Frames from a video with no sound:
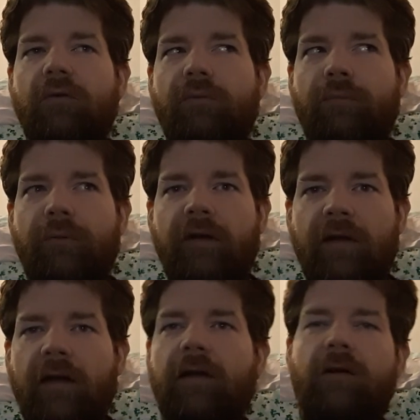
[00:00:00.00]

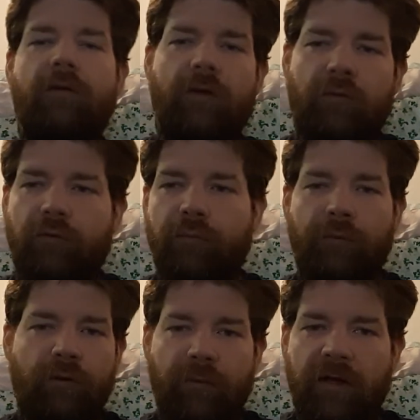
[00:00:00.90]
re-edit, or like just
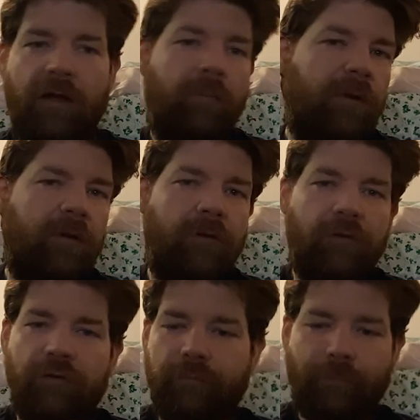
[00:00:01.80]
redo again,
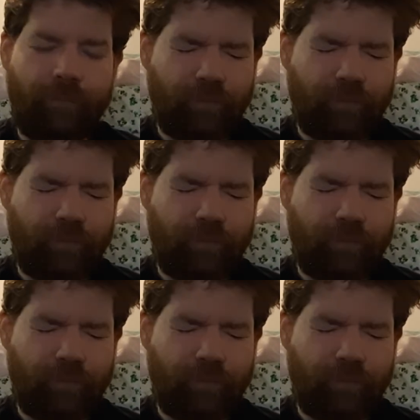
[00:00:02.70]
because